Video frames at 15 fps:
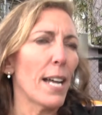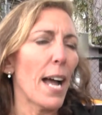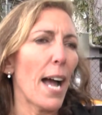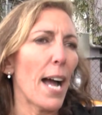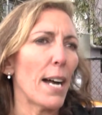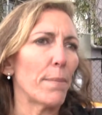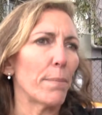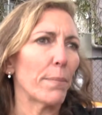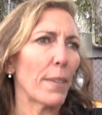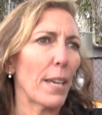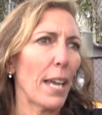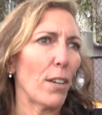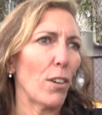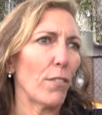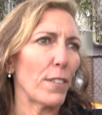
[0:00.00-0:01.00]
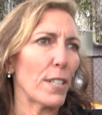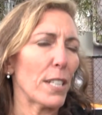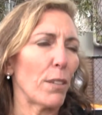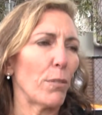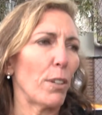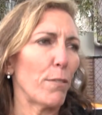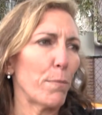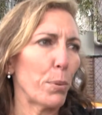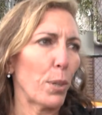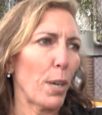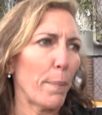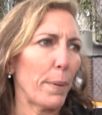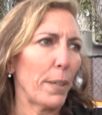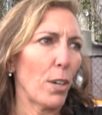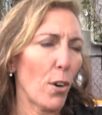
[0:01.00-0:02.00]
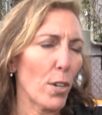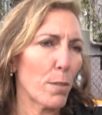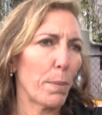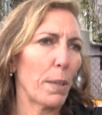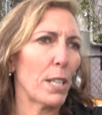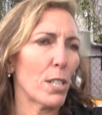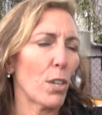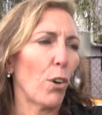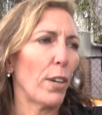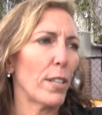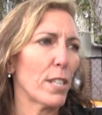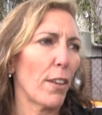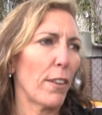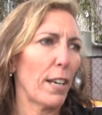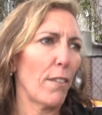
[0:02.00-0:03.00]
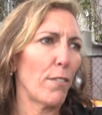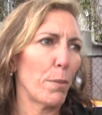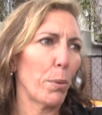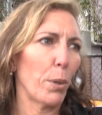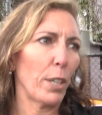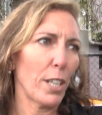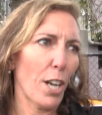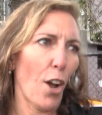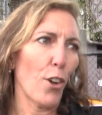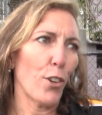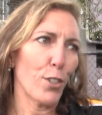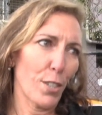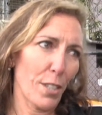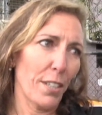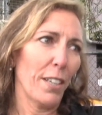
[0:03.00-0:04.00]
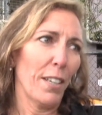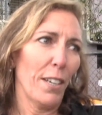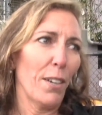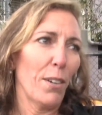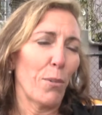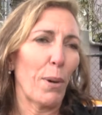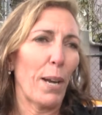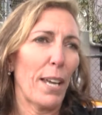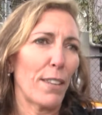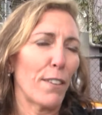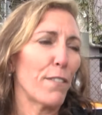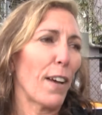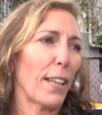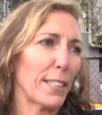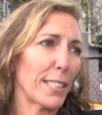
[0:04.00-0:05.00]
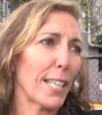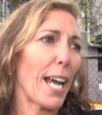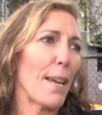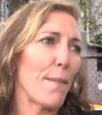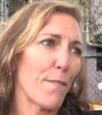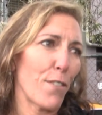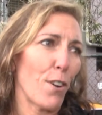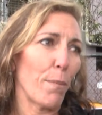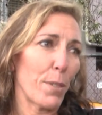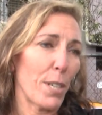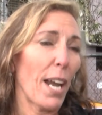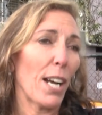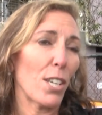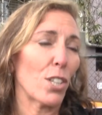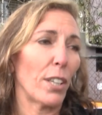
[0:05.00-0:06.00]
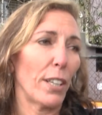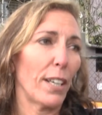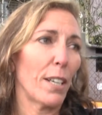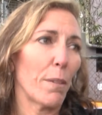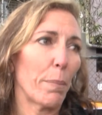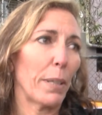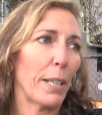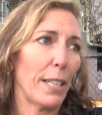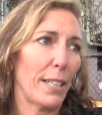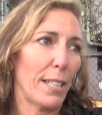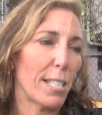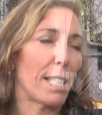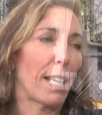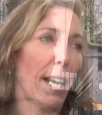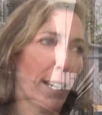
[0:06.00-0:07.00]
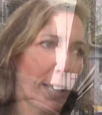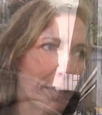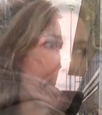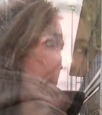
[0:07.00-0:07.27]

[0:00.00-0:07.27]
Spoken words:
and obviously we've put up a nice big sign so that everybody knows where the funds came from to actually complete this deck.